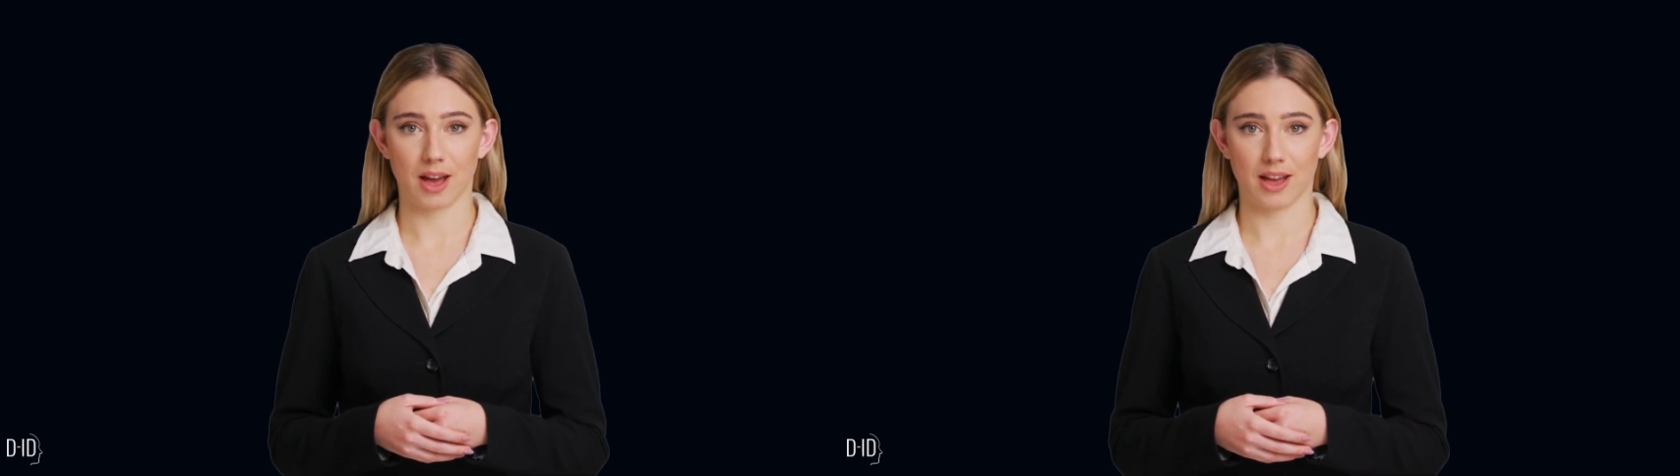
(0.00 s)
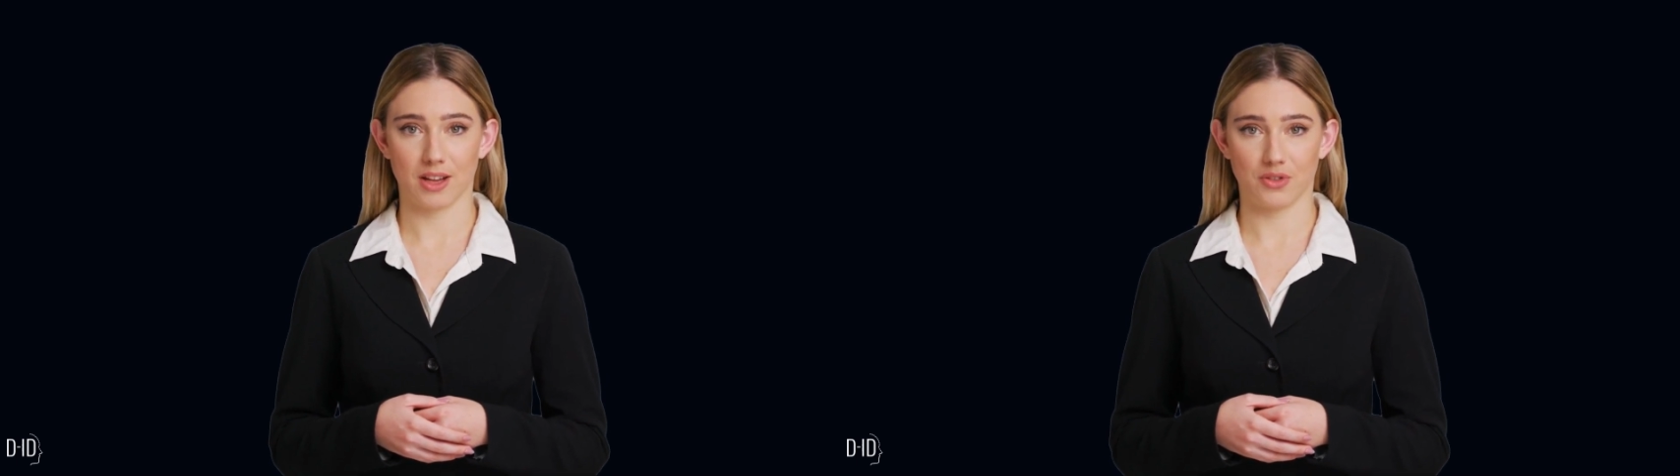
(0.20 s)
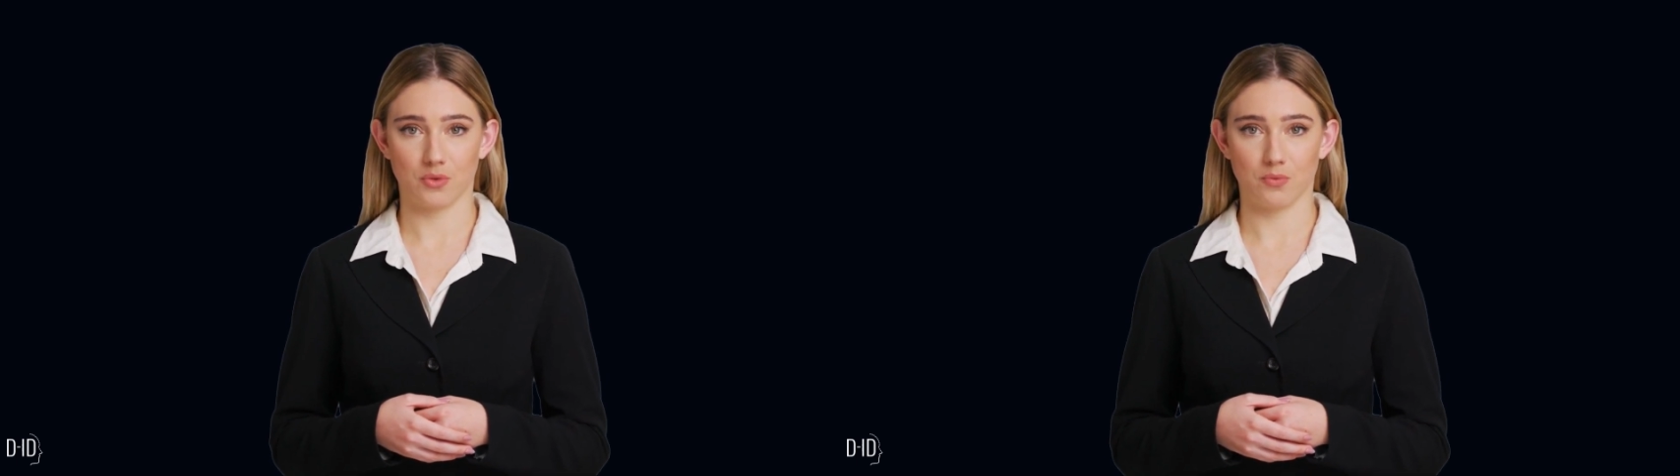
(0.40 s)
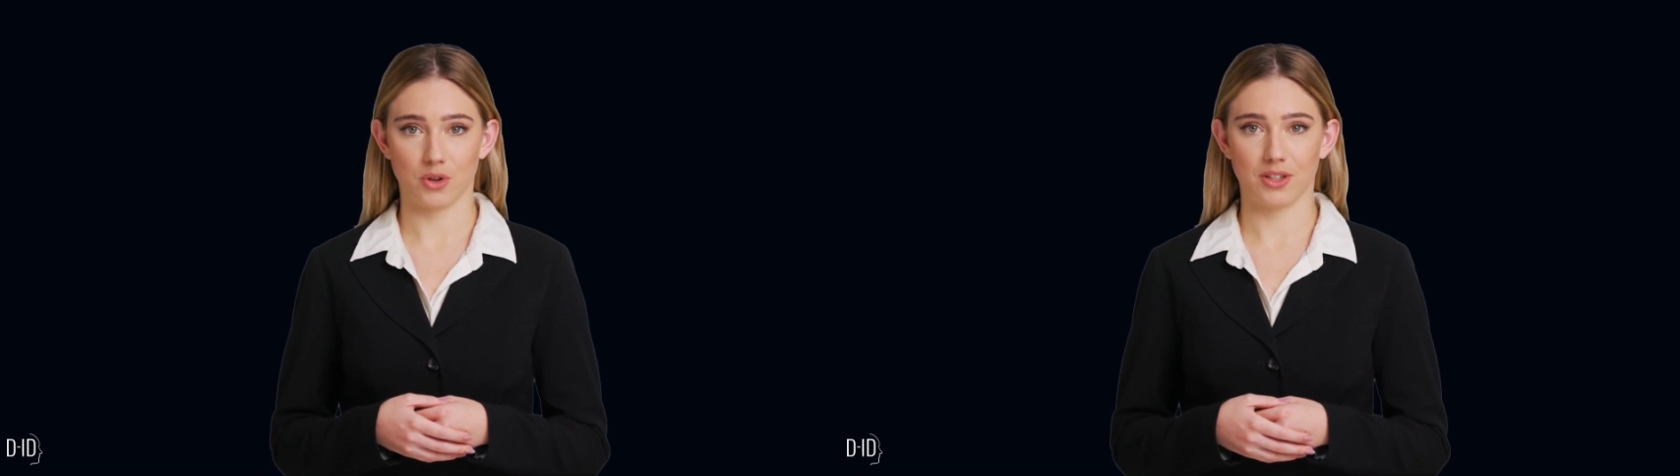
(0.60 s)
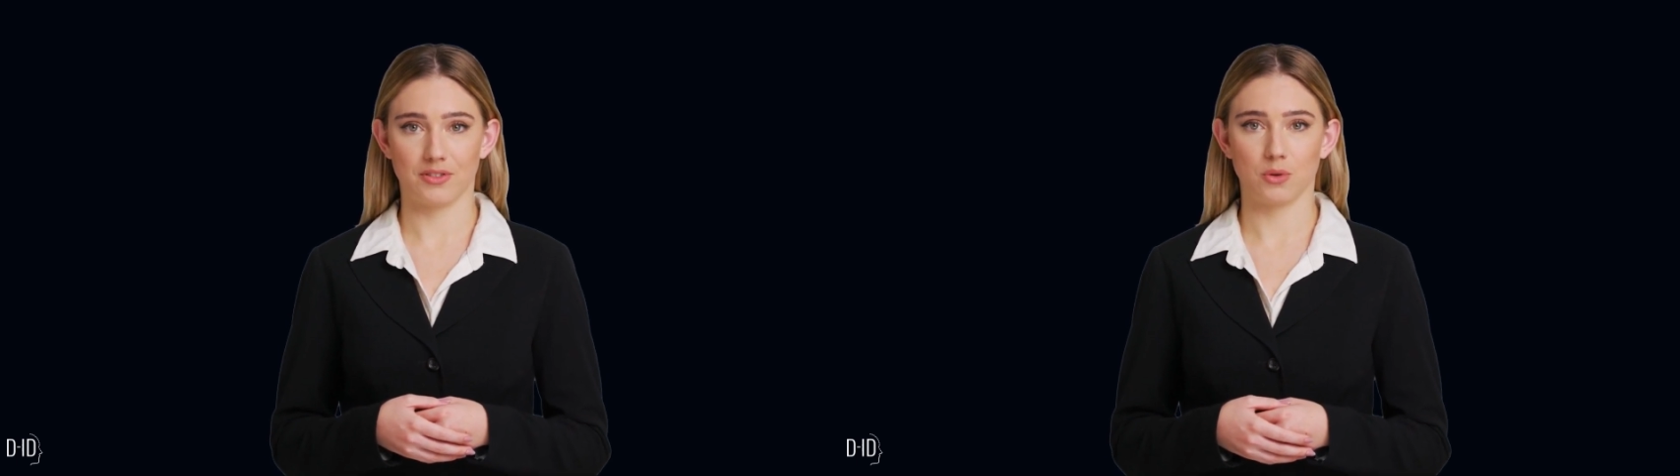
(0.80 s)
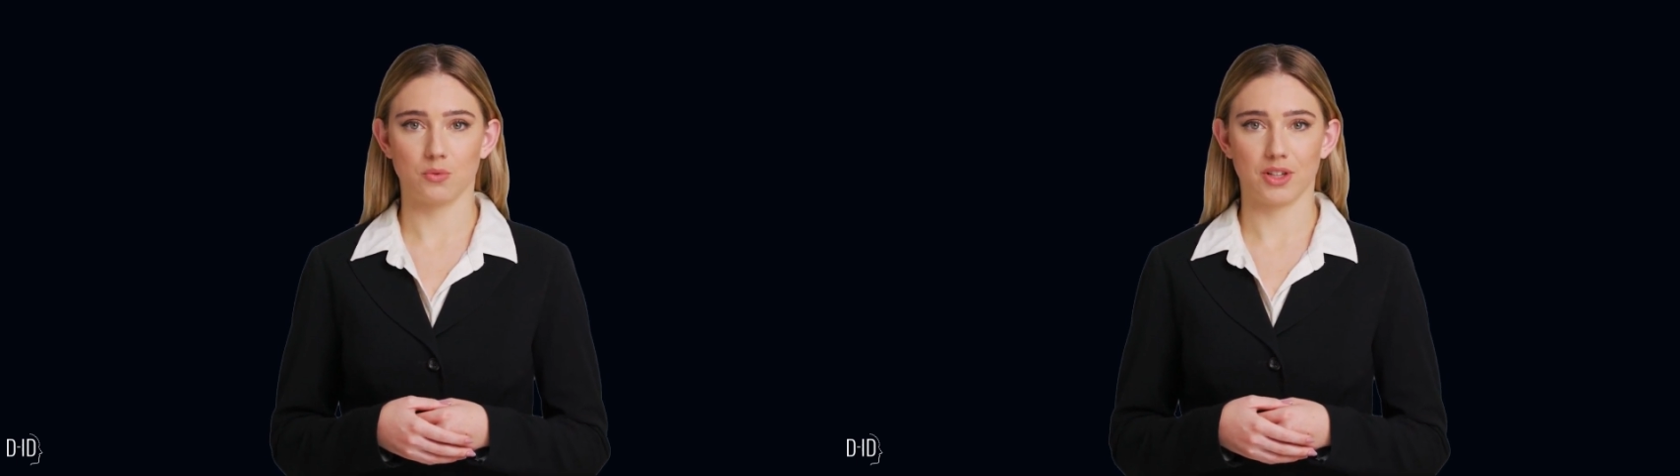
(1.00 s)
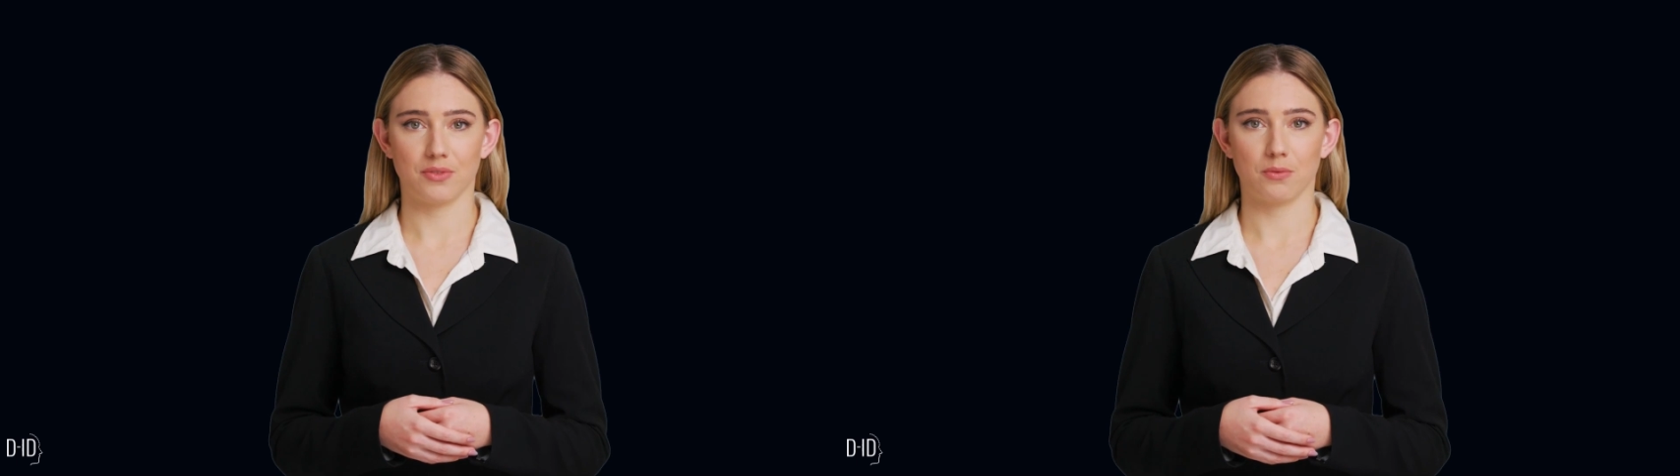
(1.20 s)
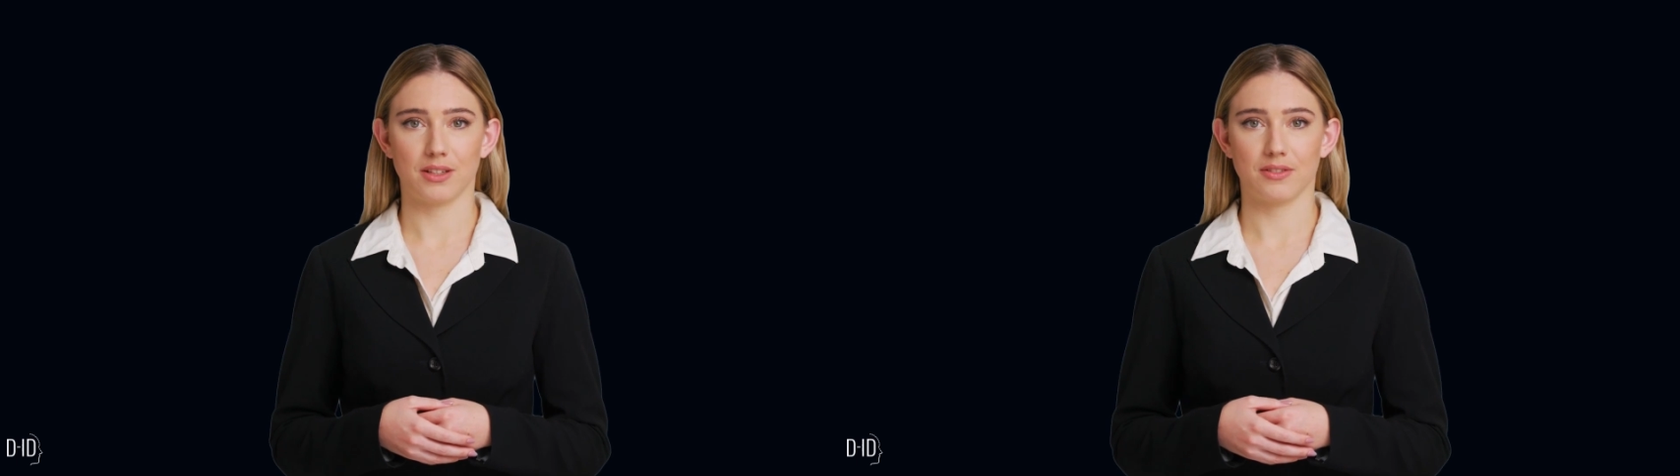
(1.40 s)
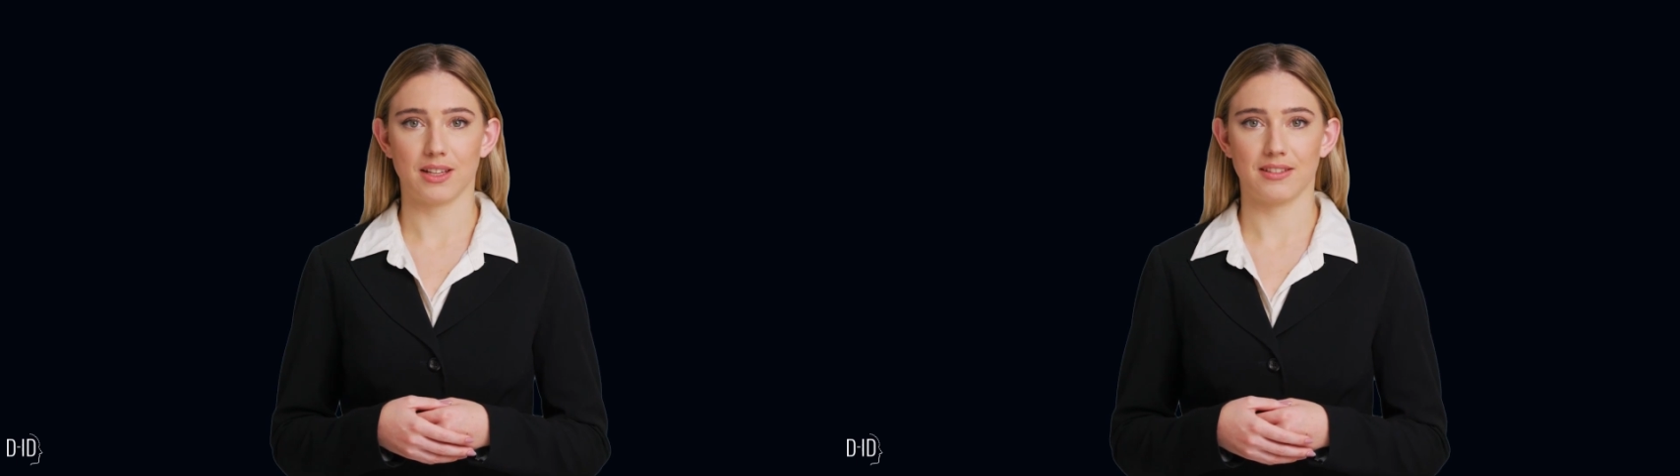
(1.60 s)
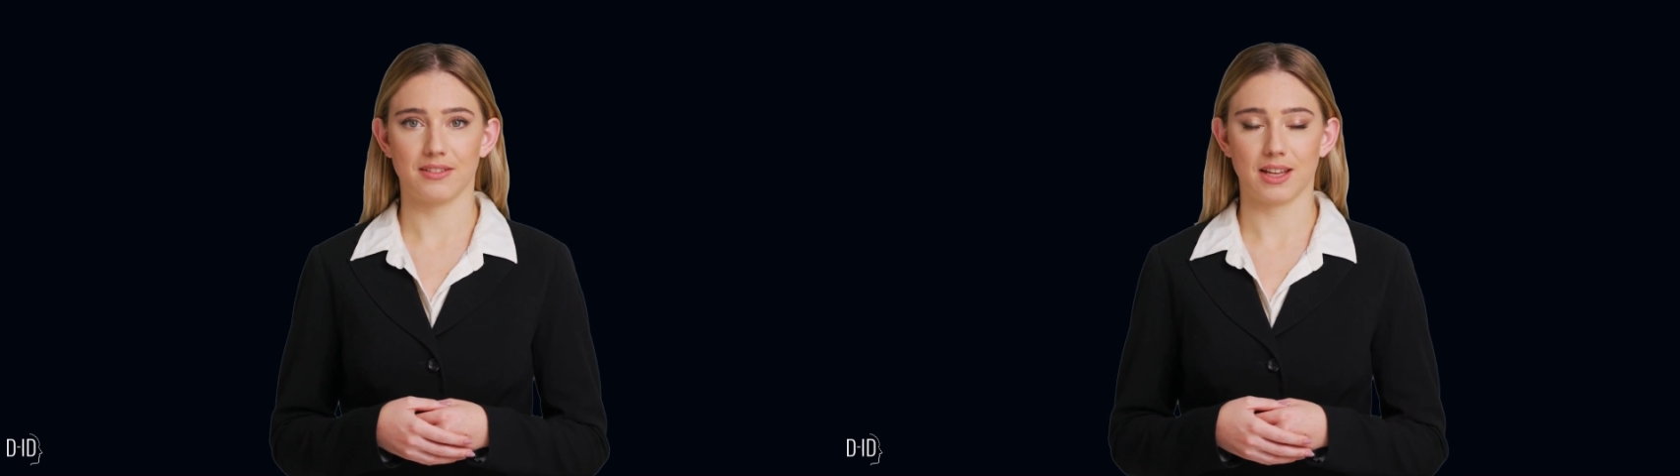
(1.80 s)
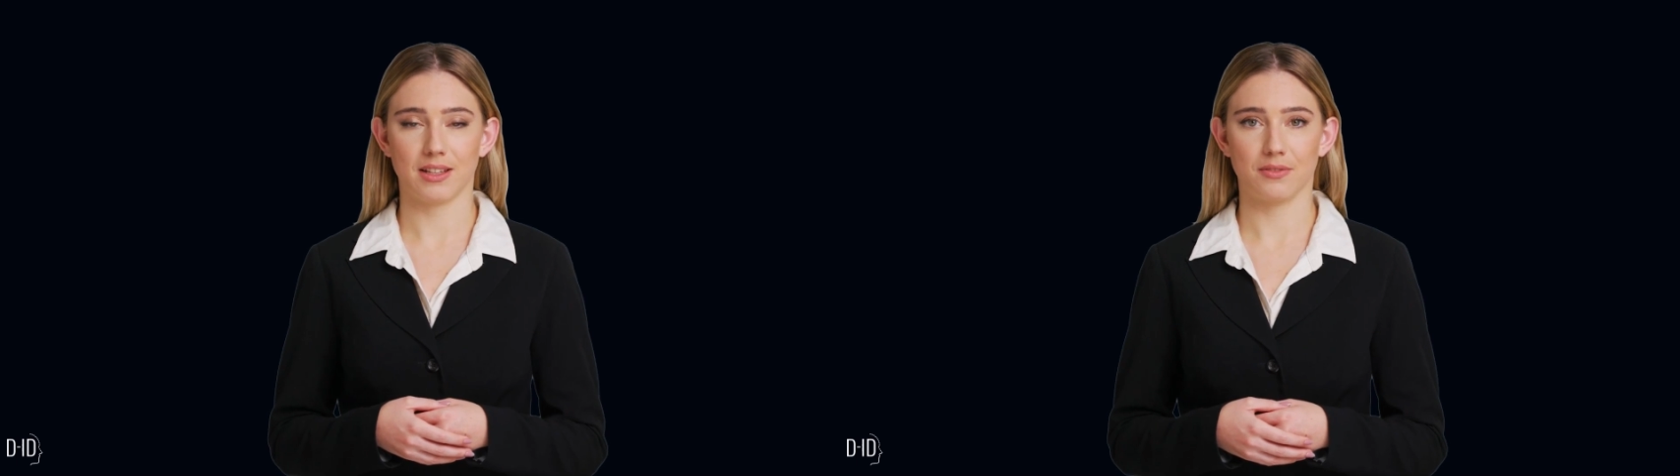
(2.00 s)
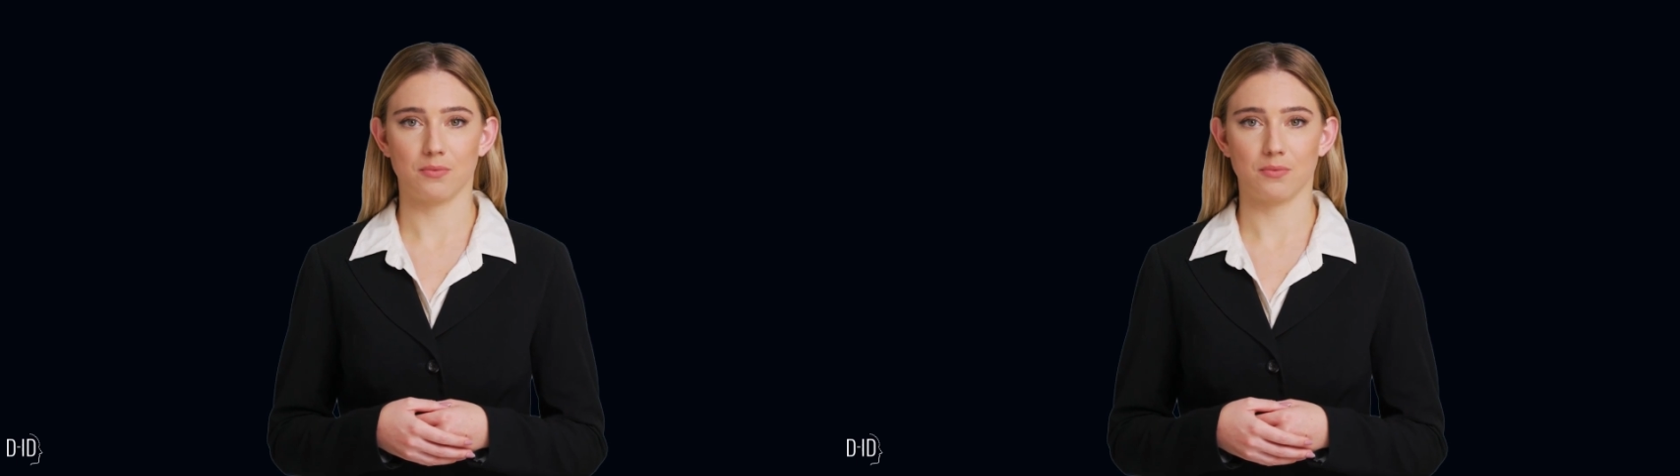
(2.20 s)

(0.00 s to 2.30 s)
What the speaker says: I also focus on risk-based testing,